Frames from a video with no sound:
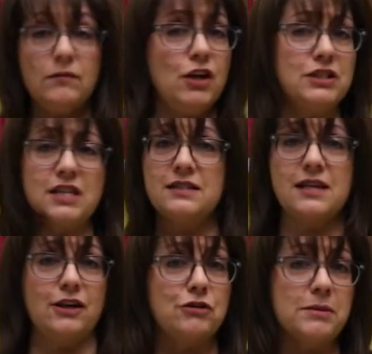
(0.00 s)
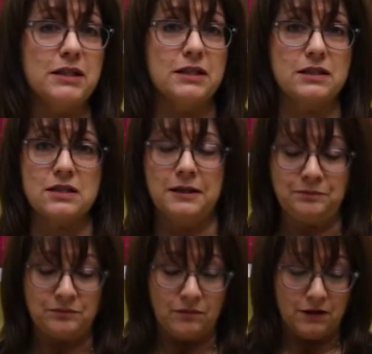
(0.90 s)
You can taste that creaminess
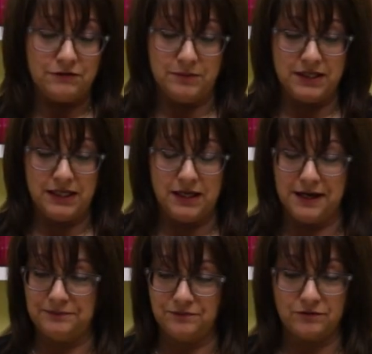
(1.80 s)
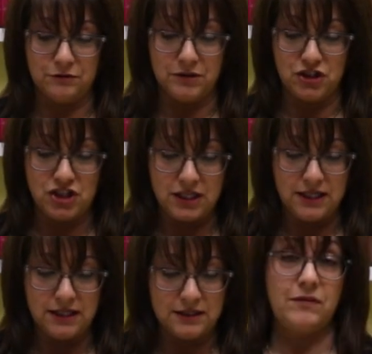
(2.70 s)
from the
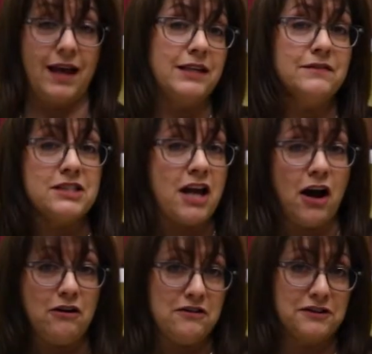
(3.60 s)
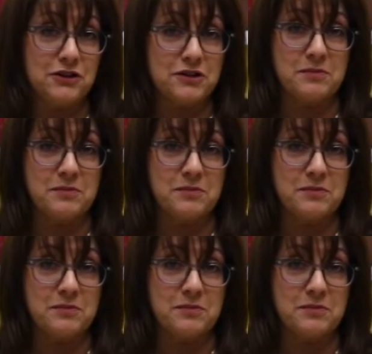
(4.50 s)
cheese. Can't even tell that there's a